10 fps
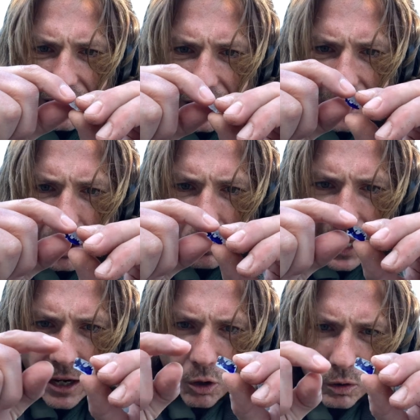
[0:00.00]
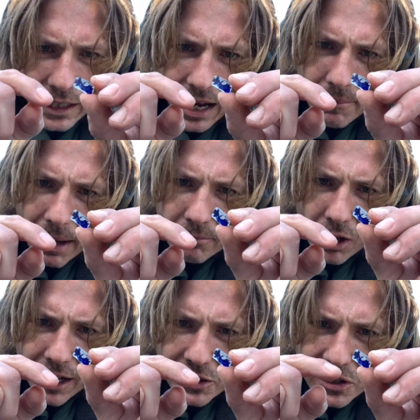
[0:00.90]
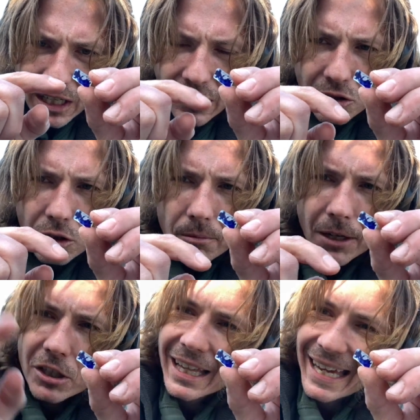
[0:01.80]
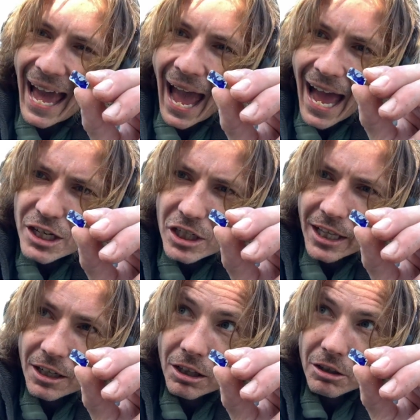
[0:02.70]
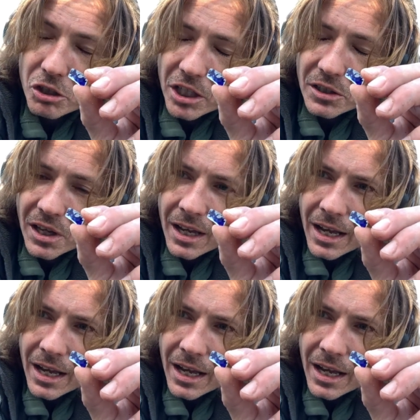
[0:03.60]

You know, when I hold it up, I'm not seeing too much like ash and inclusions